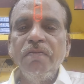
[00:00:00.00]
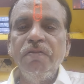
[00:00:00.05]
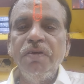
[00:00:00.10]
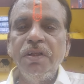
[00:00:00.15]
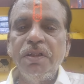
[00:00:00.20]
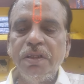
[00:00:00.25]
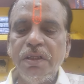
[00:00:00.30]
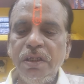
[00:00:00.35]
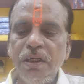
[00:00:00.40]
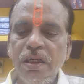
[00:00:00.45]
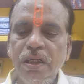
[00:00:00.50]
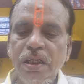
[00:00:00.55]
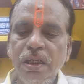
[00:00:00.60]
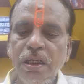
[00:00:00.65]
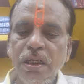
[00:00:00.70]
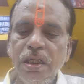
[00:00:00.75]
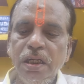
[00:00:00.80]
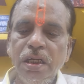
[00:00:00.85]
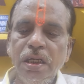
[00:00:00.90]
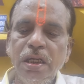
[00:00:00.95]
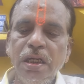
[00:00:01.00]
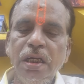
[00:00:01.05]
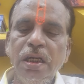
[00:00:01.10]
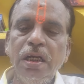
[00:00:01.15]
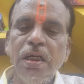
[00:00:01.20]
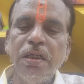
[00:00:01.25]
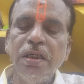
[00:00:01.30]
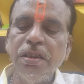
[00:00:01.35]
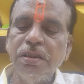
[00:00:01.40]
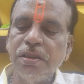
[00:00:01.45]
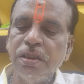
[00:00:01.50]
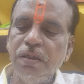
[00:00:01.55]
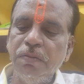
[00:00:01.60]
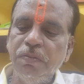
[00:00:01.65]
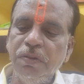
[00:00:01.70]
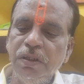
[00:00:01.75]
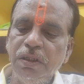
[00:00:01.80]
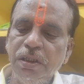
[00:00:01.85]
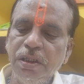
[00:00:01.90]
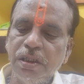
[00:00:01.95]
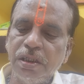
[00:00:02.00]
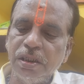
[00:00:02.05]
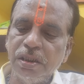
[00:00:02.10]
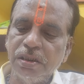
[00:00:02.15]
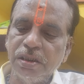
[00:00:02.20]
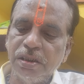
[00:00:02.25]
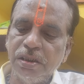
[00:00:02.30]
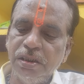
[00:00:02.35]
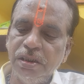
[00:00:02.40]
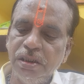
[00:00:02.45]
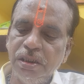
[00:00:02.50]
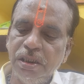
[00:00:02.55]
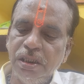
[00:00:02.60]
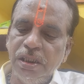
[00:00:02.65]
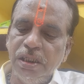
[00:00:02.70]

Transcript: with uh, uh, reasonable interest